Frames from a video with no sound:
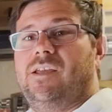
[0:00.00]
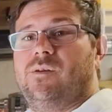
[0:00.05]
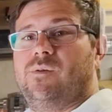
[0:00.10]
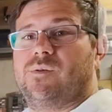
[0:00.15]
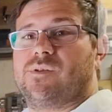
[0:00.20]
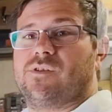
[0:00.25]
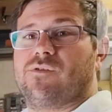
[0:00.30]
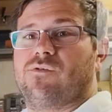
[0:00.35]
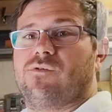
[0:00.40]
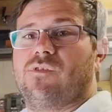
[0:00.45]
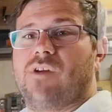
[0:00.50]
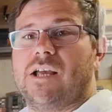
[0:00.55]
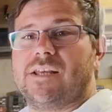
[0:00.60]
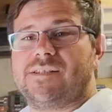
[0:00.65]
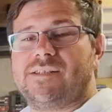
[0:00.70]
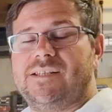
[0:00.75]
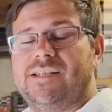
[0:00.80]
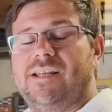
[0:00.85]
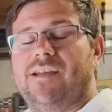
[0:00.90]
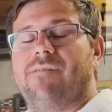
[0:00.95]
It was a
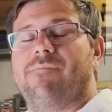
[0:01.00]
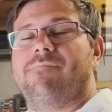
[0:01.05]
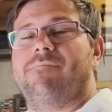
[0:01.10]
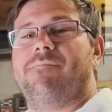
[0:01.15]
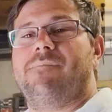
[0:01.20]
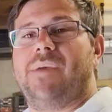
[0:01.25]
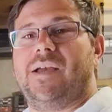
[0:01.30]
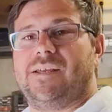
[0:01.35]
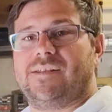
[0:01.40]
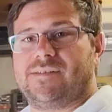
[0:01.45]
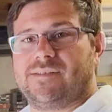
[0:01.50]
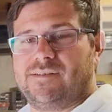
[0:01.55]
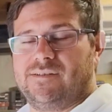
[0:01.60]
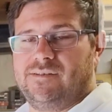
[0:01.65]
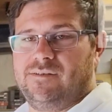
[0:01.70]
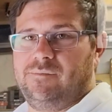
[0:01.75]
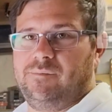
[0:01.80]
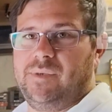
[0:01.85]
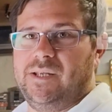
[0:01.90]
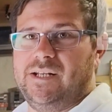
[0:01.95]
rusty mess.
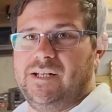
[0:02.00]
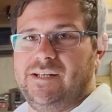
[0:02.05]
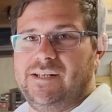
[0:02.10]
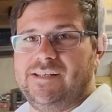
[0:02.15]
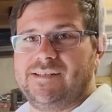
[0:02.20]
Been in